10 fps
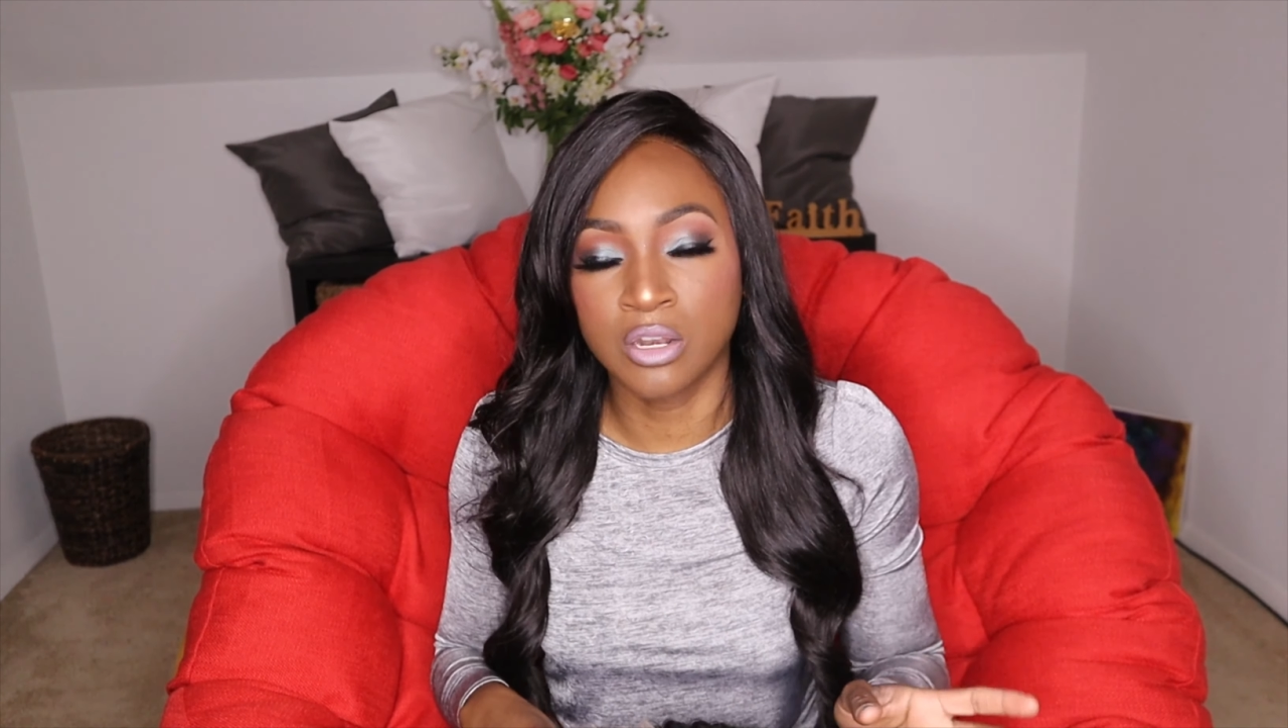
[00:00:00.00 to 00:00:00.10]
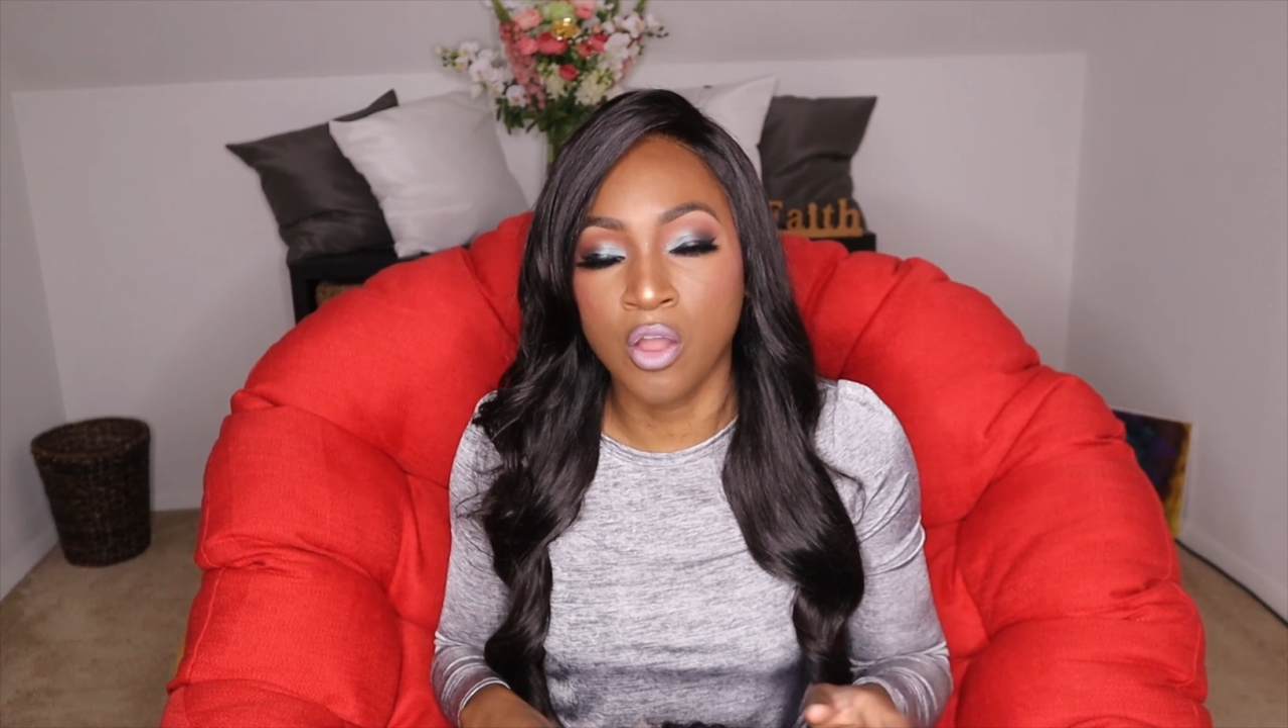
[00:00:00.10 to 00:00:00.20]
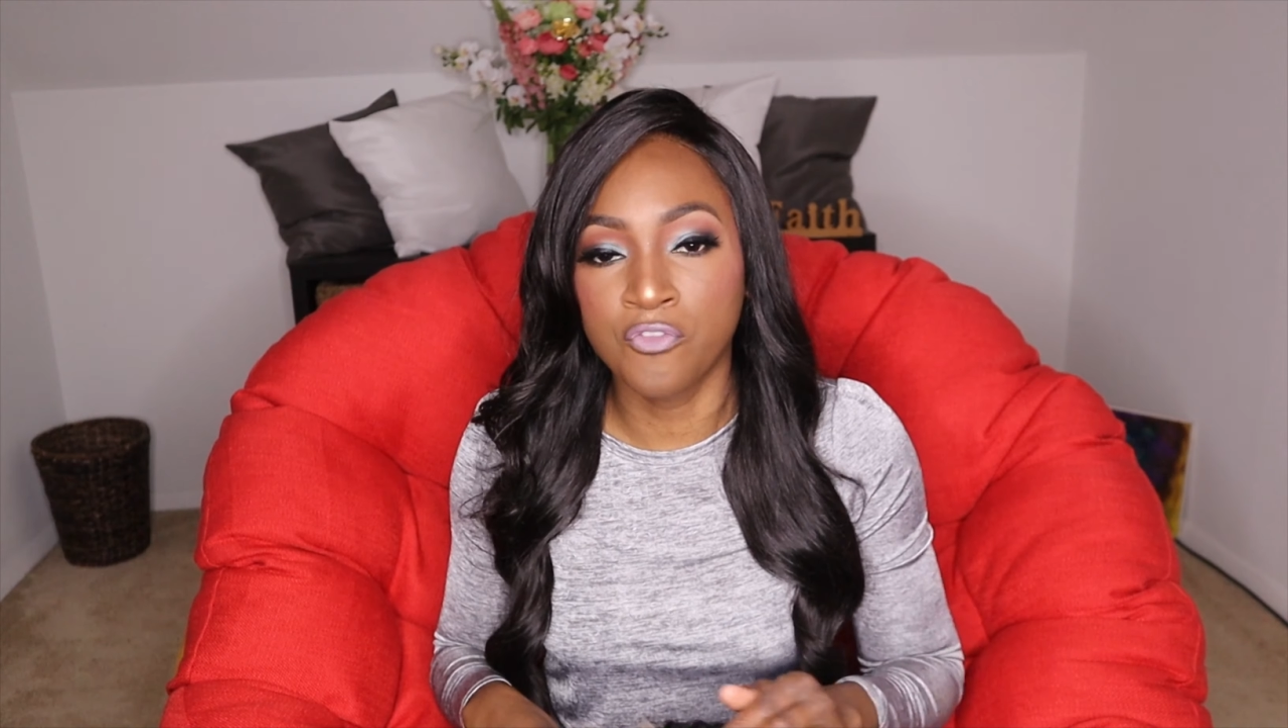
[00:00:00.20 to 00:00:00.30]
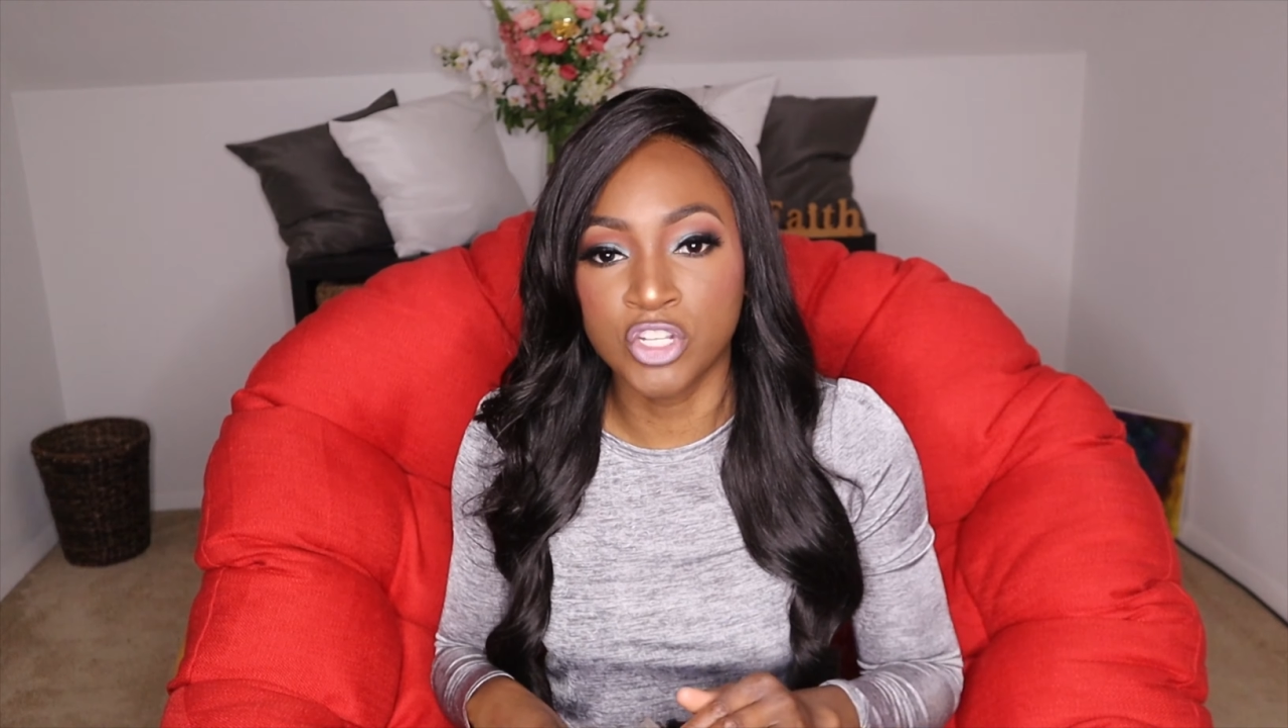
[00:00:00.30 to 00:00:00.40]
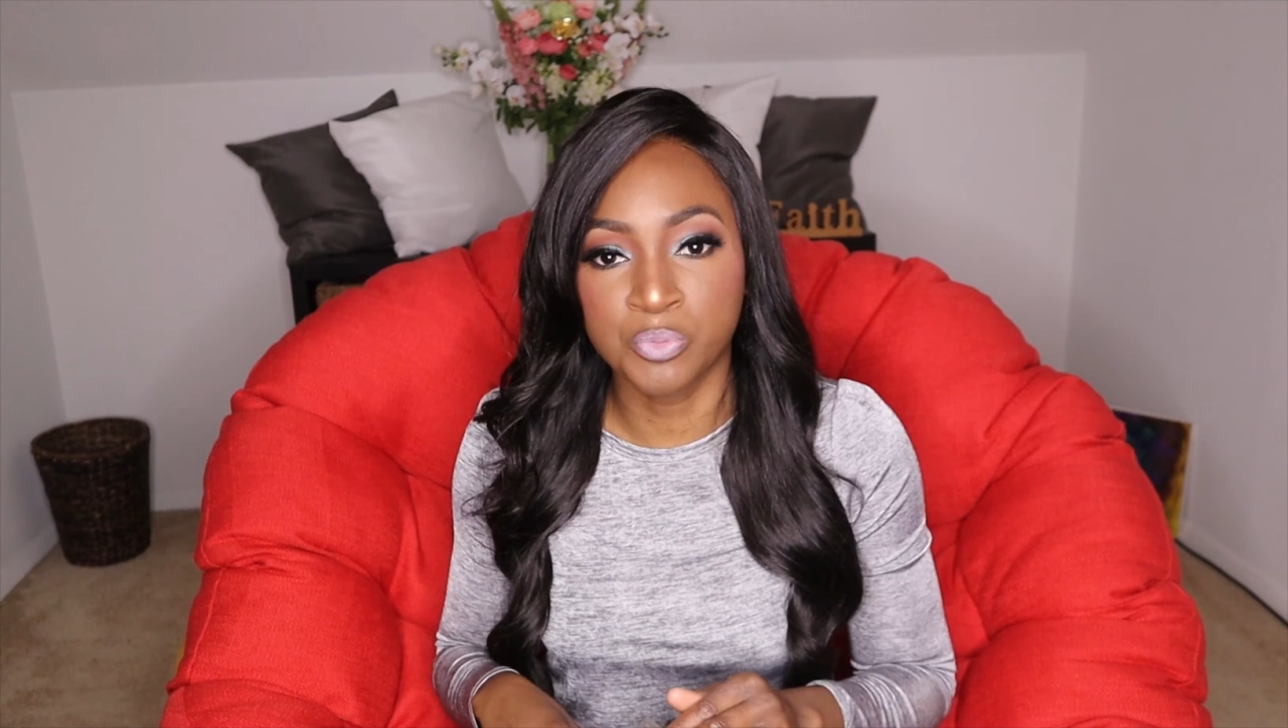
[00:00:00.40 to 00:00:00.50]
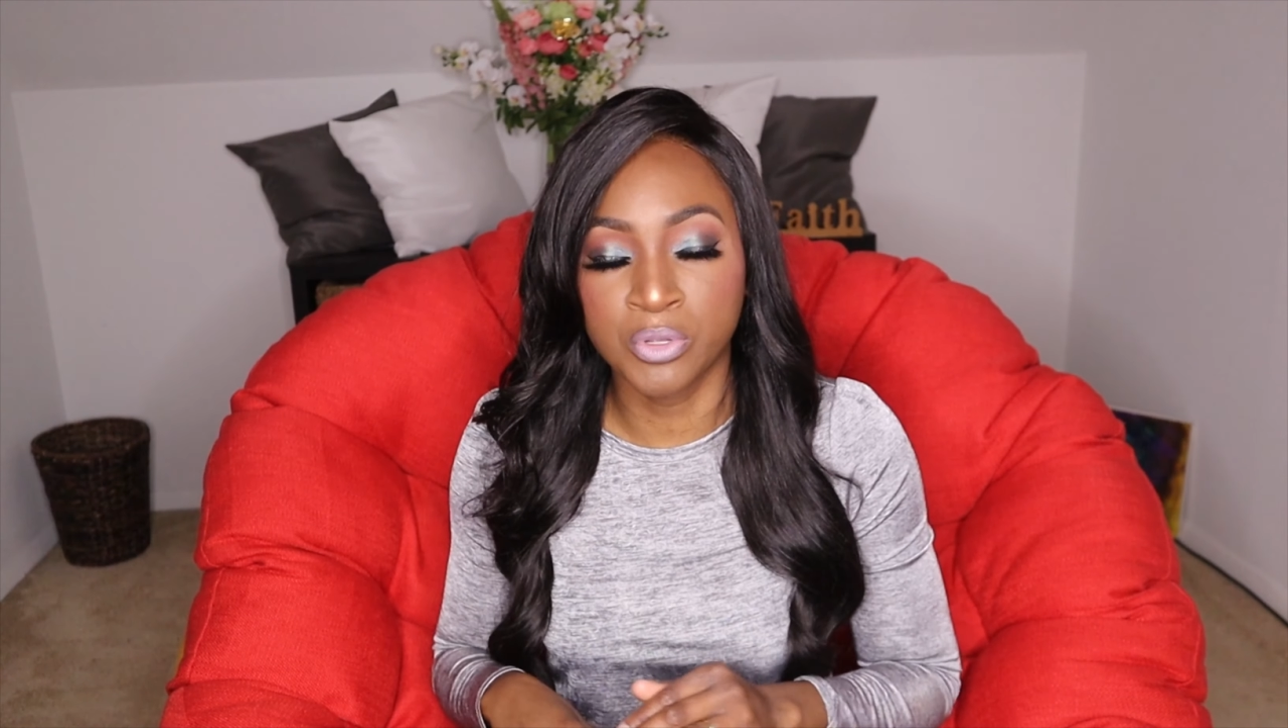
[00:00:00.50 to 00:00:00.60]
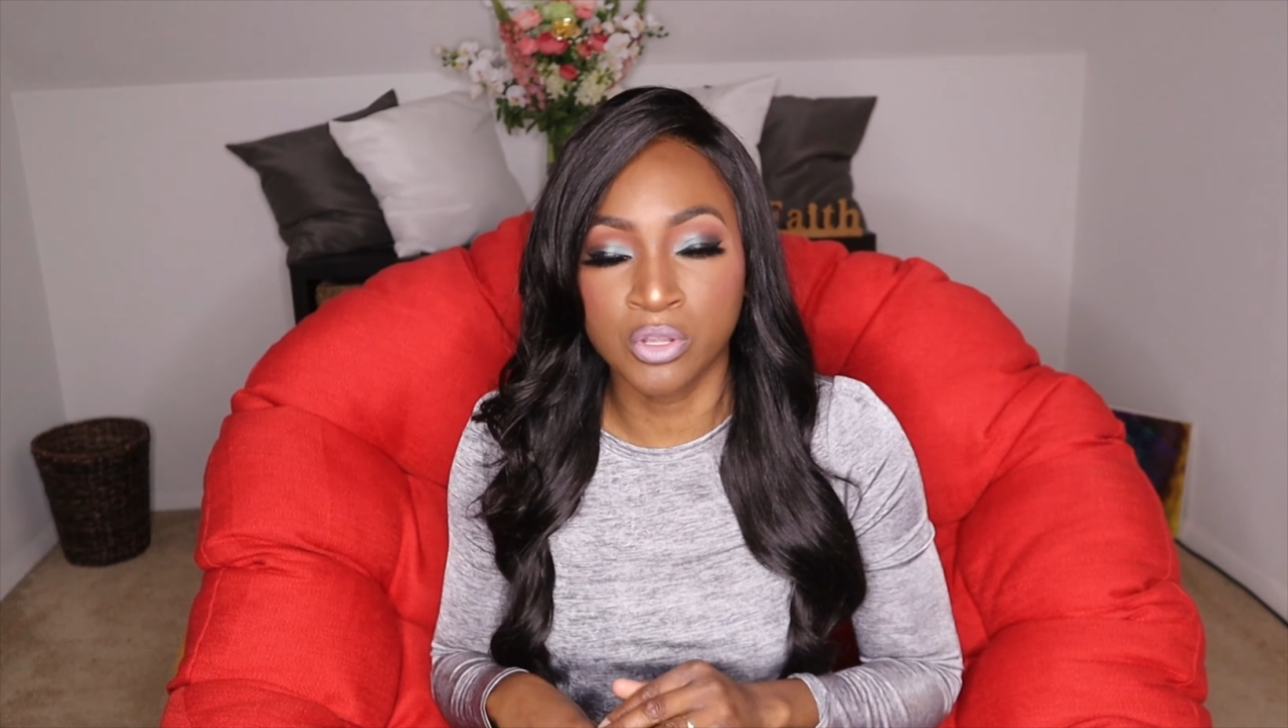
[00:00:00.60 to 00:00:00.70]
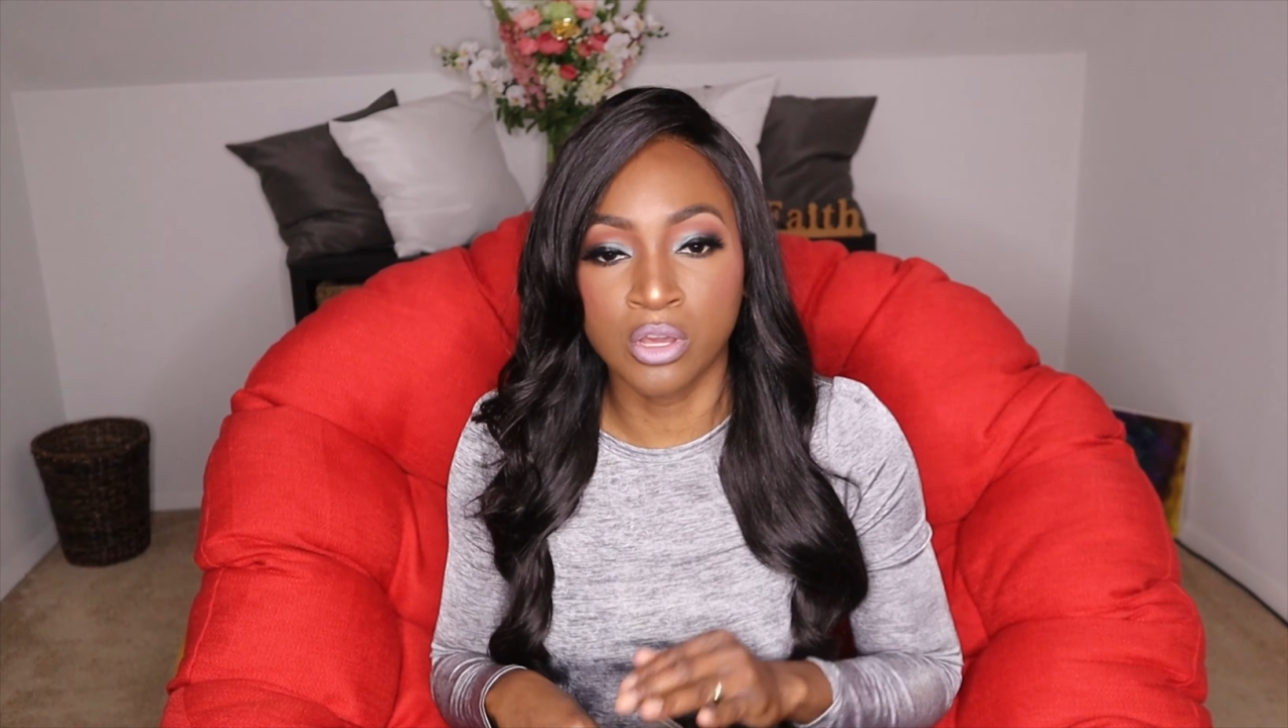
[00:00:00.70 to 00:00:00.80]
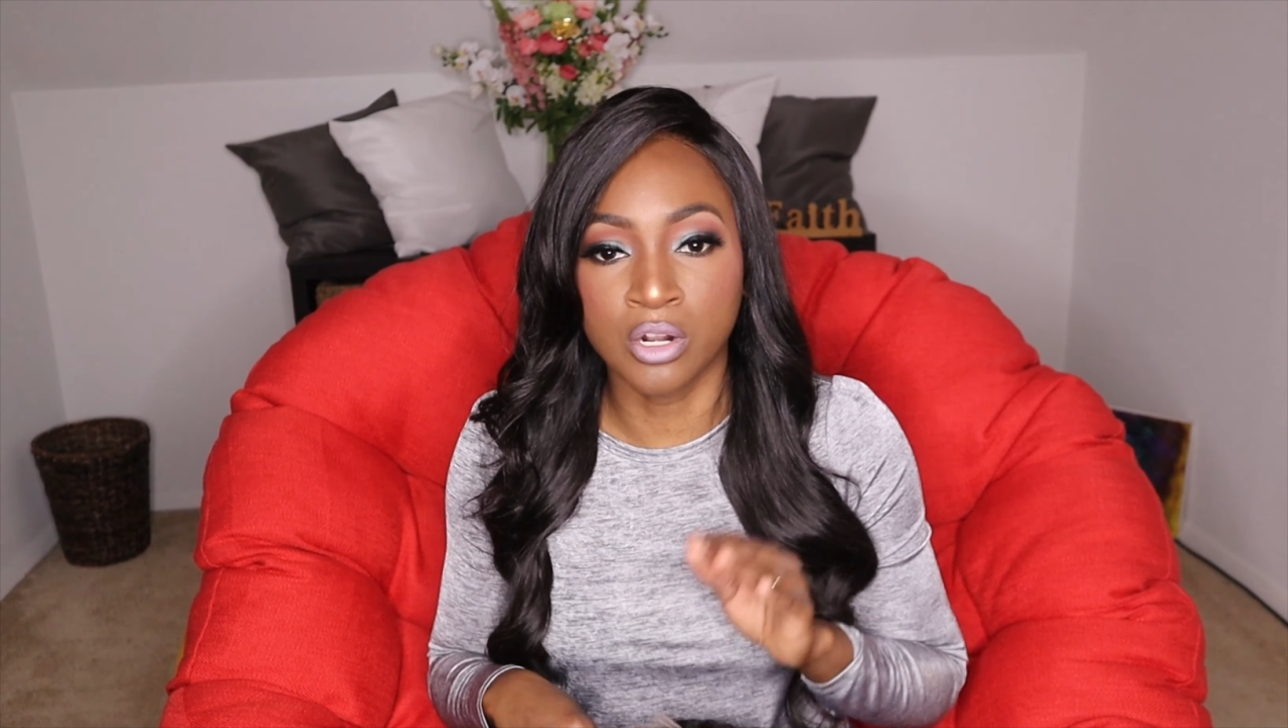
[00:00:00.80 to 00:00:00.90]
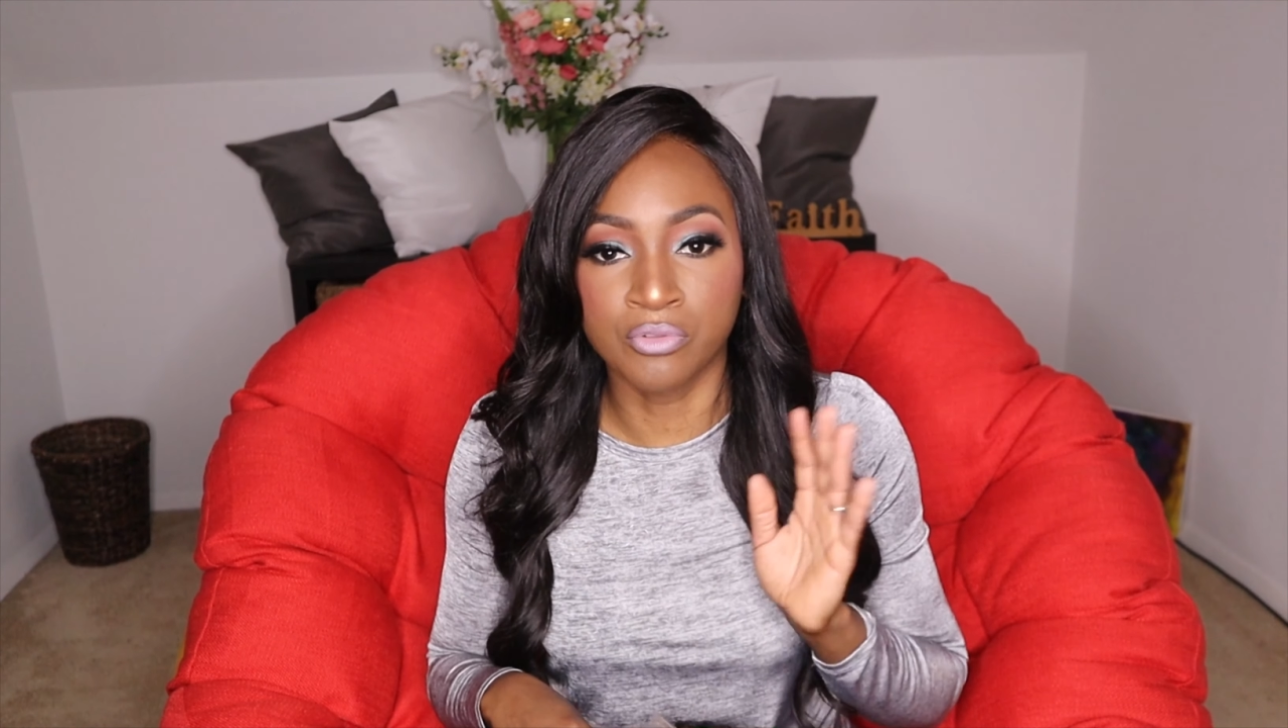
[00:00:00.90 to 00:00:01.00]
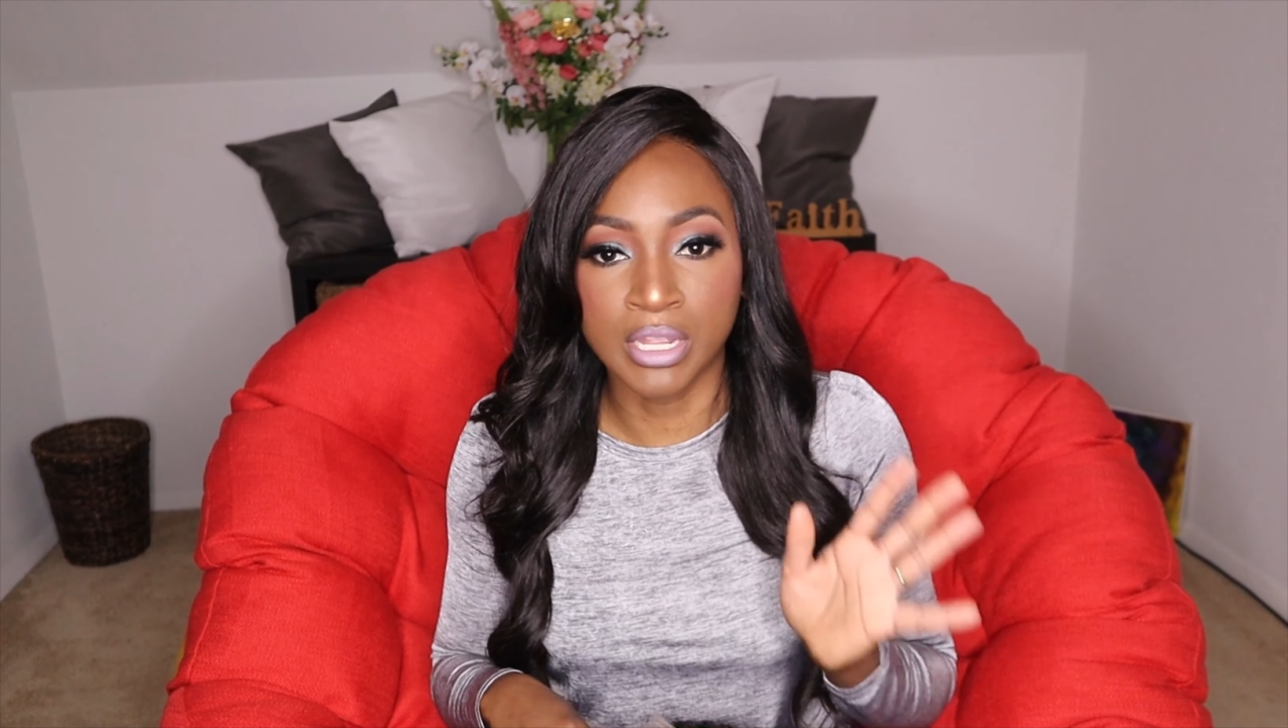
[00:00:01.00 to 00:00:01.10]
it off and just putting on a